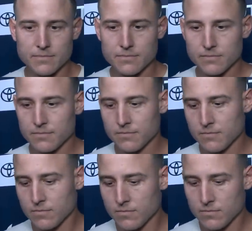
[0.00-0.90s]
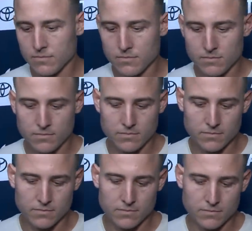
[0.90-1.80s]
Anthony, what has Jose's
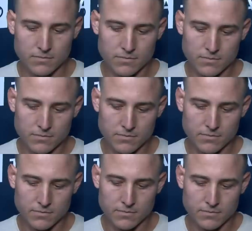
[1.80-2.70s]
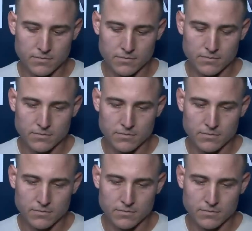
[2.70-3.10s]
offense meant to this lineup this year?